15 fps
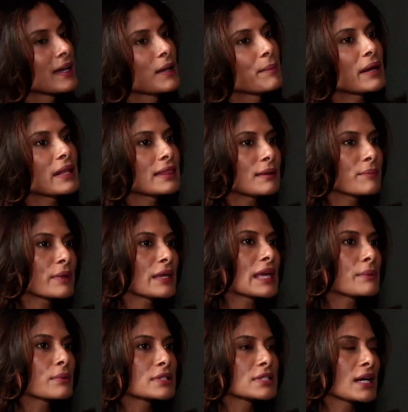But I think being
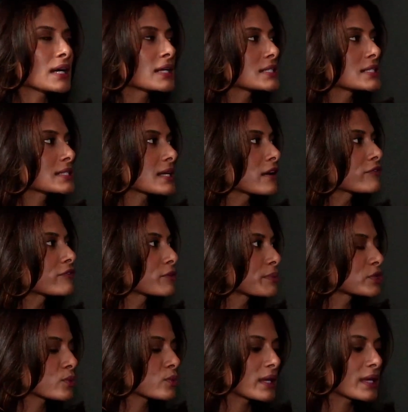able to kind of decipher
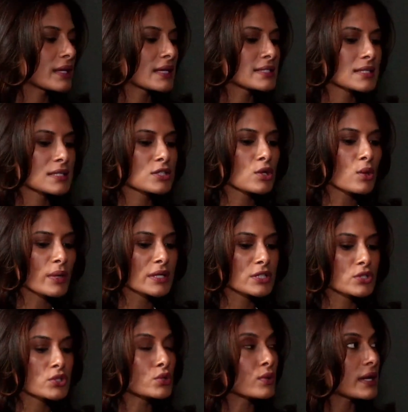between, is this going to
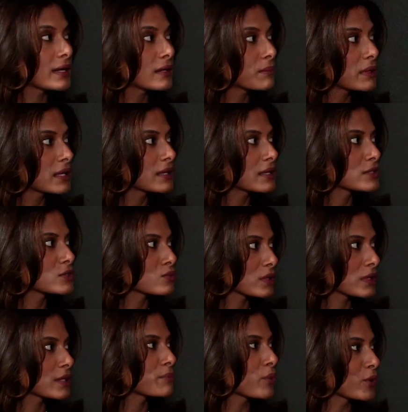drain me, is
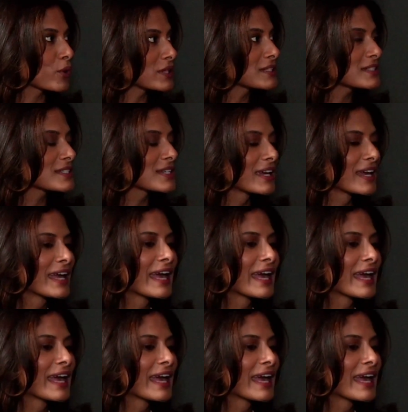really important.